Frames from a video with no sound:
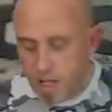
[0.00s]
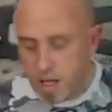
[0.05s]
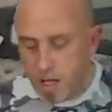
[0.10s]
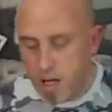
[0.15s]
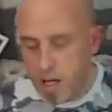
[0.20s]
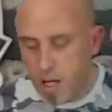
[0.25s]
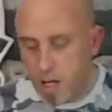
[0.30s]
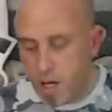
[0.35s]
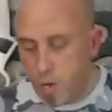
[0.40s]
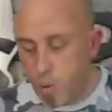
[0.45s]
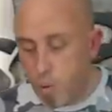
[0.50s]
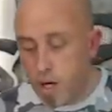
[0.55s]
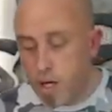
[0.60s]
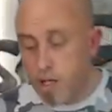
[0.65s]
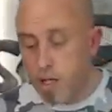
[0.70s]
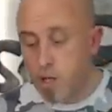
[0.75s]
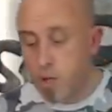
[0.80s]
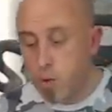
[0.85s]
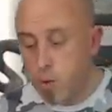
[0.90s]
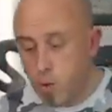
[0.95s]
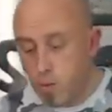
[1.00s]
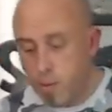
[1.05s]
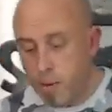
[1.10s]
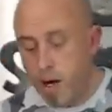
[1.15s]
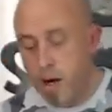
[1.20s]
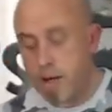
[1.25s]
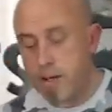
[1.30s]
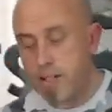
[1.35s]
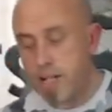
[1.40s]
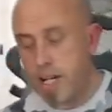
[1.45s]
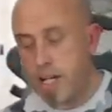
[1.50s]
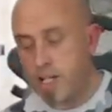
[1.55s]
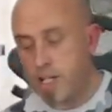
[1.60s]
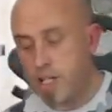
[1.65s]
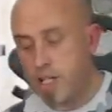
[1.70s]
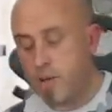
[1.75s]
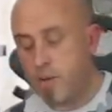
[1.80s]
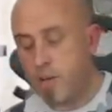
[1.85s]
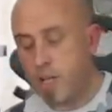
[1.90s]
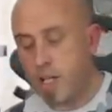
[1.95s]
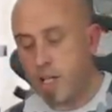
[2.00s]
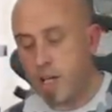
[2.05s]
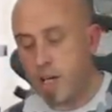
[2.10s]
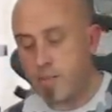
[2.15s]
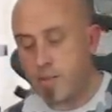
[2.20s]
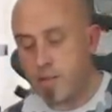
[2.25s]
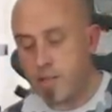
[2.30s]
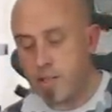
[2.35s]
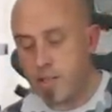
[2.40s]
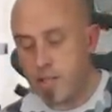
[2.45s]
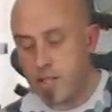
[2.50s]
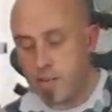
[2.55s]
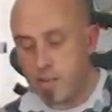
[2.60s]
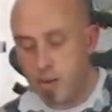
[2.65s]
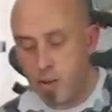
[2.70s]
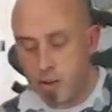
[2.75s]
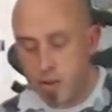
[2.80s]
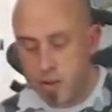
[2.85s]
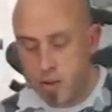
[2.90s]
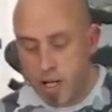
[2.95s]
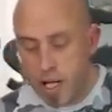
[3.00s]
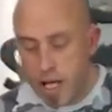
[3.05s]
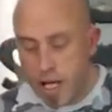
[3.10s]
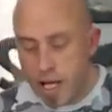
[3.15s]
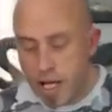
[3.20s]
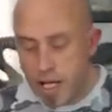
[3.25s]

are one of the core parts actually when it comes to this model,